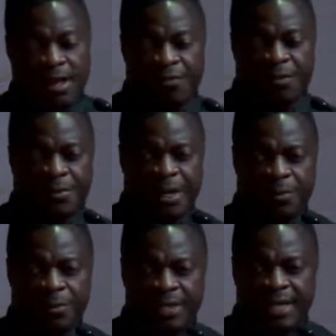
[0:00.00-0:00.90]
From there, you
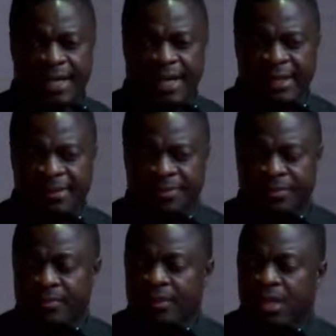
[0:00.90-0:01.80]
proceed again.
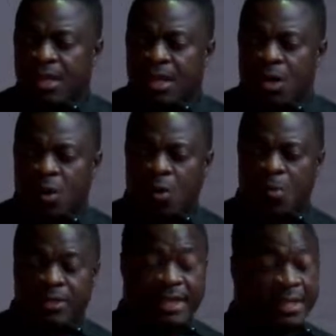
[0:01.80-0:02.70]

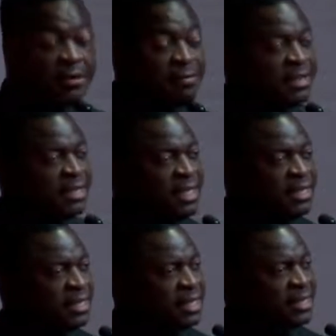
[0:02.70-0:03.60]
Almost at the end of the
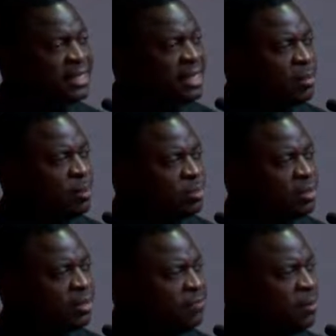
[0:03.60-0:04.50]
stage, there's another box
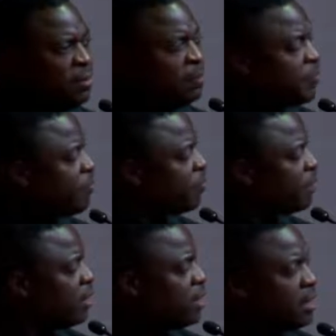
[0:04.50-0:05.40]
on the floor.
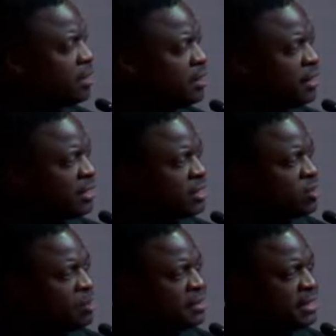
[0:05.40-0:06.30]
The
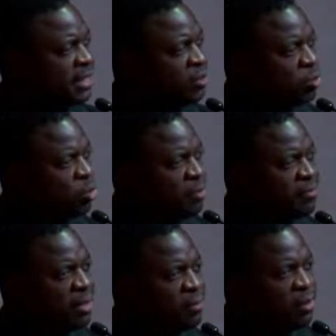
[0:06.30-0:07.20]
registrar will be standing on top
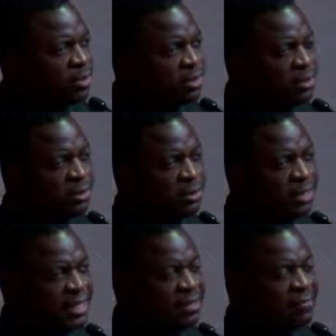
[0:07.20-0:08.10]
of that box. You
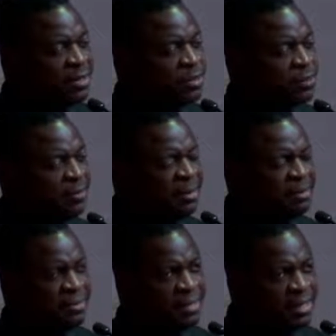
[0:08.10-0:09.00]
stand in front of
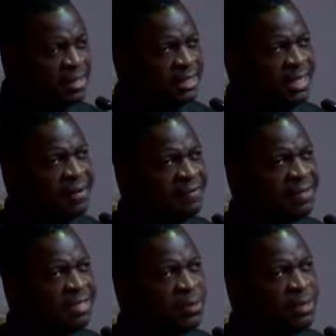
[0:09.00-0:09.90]
him, turn and
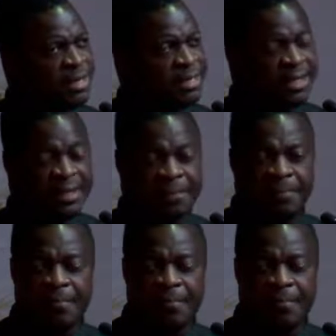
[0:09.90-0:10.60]
face the audience there.